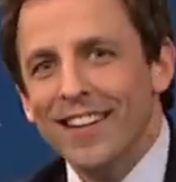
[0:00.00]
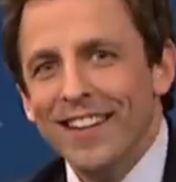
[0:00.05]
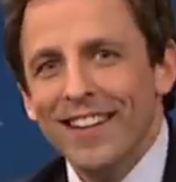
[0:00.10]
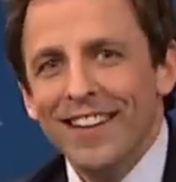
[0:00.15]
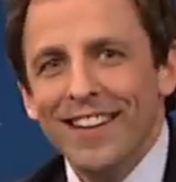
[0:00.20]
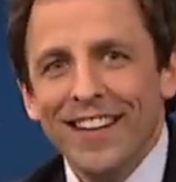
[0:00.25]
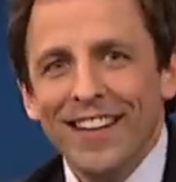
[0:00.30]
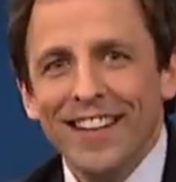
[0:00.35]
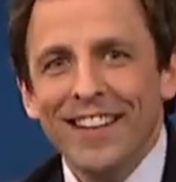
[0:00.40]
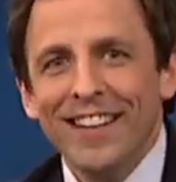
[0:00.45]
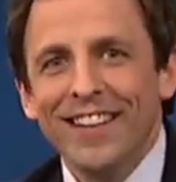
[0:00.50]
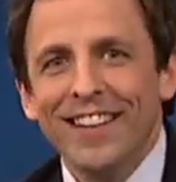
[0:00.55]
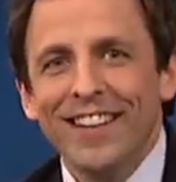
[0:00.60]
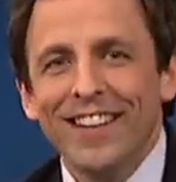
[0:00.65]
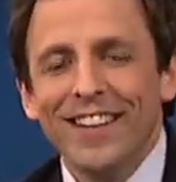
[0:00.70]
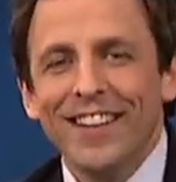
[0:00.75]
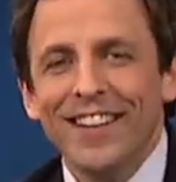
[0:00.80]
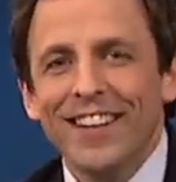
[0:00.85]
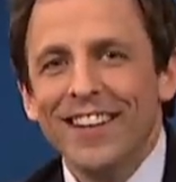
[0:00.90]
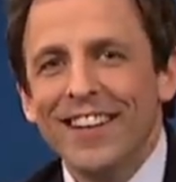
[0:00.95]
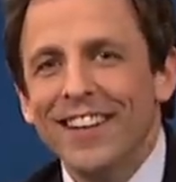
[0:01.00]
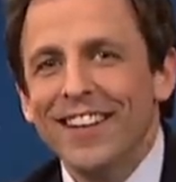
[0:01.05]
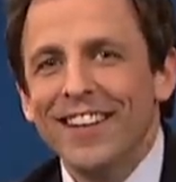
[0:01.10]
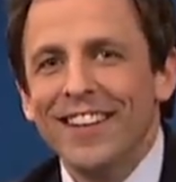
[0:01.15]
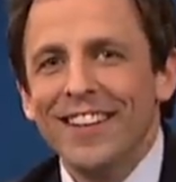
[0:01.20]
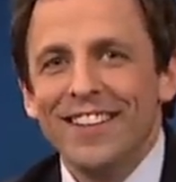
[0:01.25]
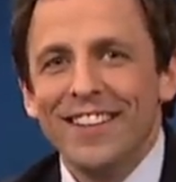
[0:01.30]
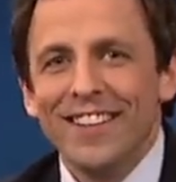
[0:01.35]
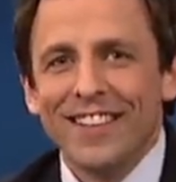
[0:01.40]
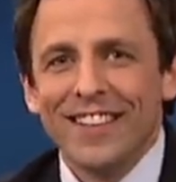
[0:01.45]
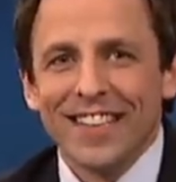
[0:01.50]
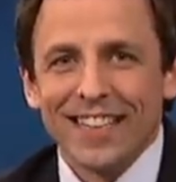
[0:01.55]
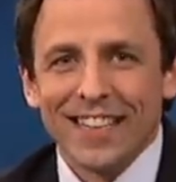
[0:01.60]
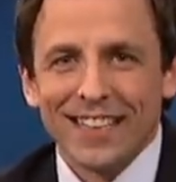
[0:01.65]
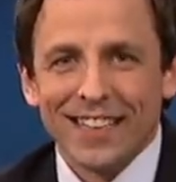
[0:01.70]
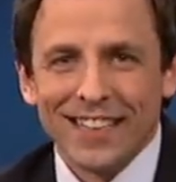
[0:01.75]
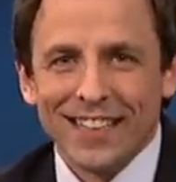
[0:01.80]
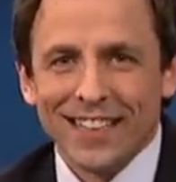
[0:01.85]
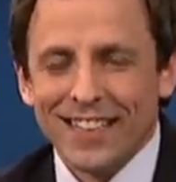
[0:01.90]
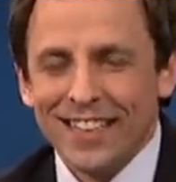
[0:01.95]

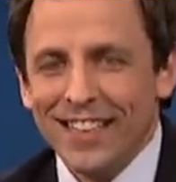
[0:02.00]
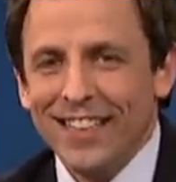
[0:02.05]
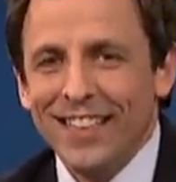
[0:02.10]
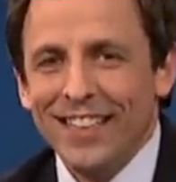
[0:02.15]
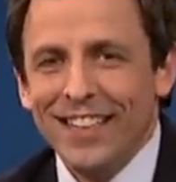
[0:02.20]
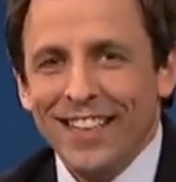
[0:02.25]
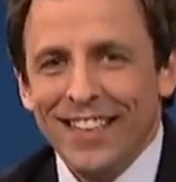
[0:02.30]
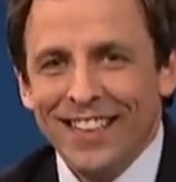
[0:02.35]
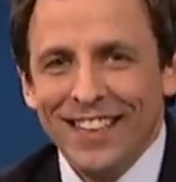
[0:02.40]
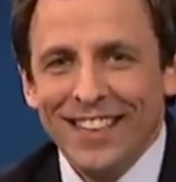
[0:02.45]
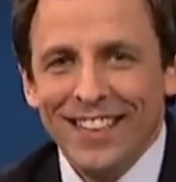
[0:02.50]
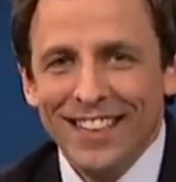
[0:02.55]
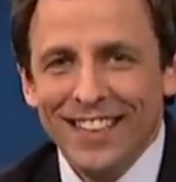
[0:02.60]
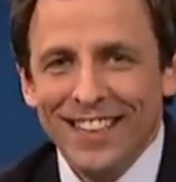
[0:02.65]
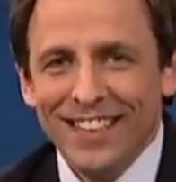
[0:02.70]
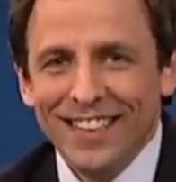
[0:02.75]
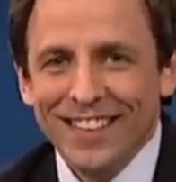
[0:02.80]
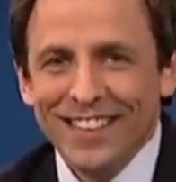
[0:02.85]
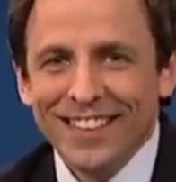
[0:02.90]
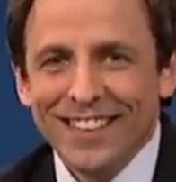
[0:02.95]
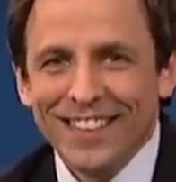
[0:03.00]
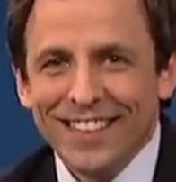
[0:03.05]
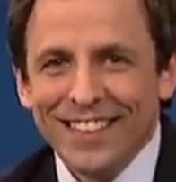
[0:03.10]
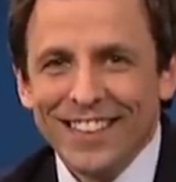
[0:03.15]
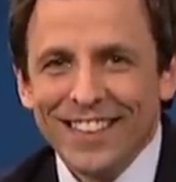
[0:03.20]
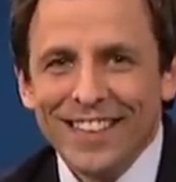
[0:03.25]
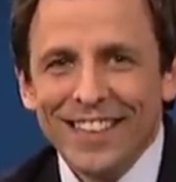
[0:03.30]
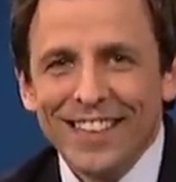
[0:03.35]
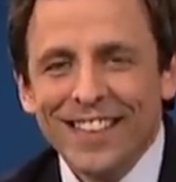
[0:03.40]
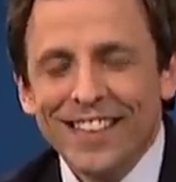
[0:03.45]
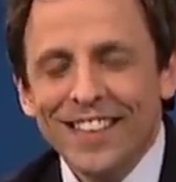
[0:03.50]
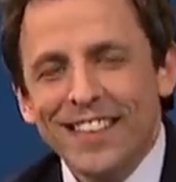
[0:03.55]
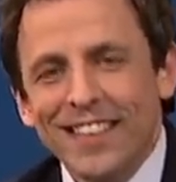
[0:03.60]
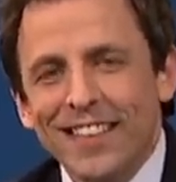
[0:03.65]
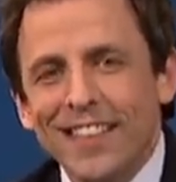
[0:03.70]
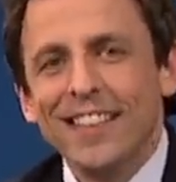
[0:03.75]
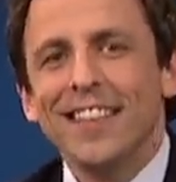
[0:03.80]
[no speech]